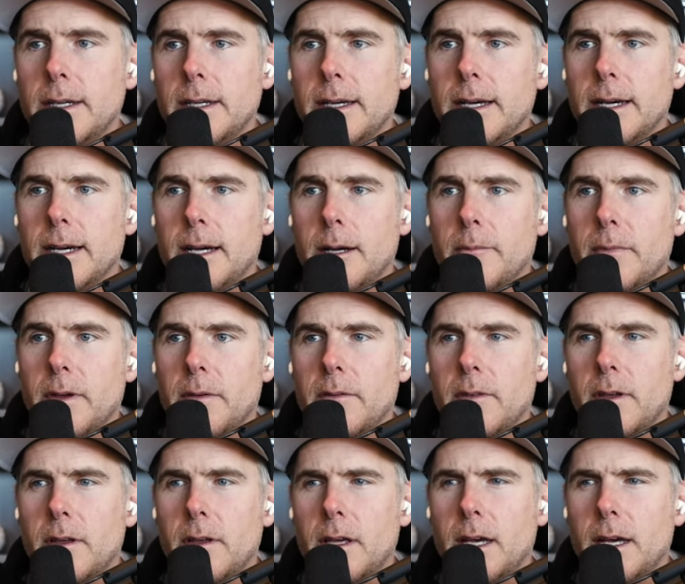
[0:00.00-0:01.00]

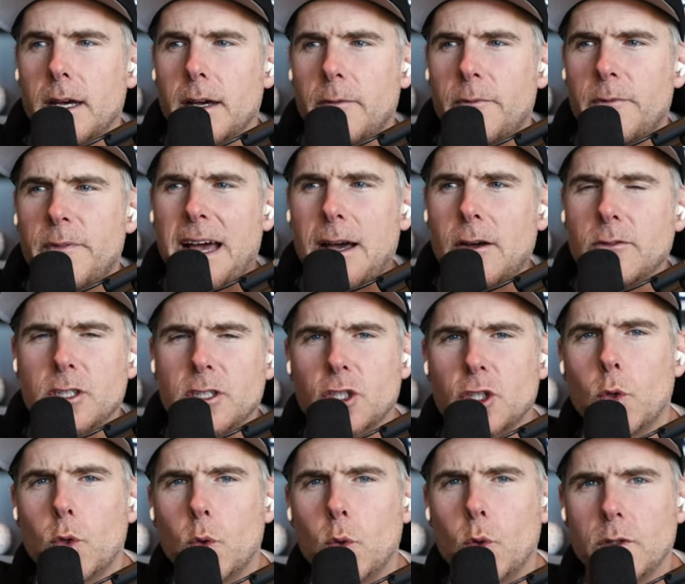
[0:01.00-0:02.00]
found the
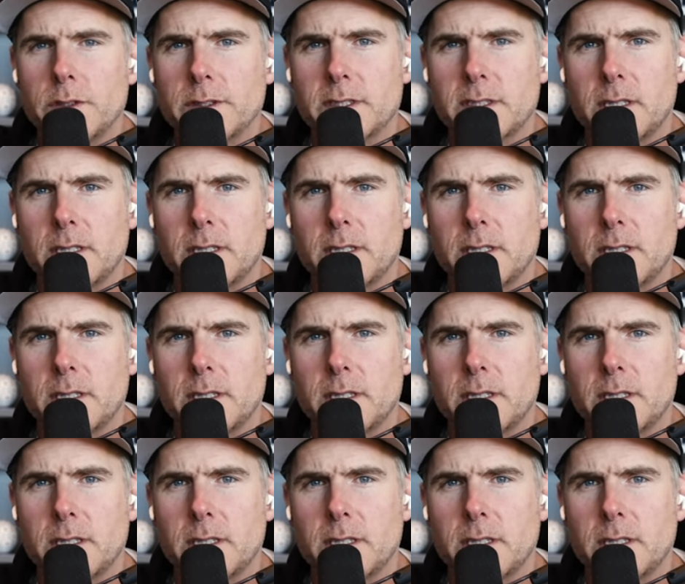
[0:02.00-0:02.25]
tools